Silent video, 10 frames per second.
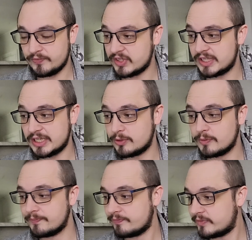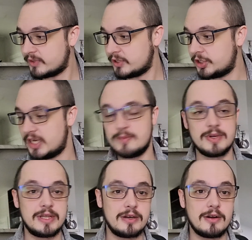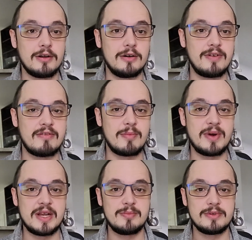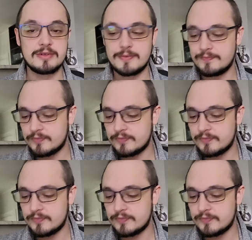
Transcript: Still cheaper than a lot of other papers.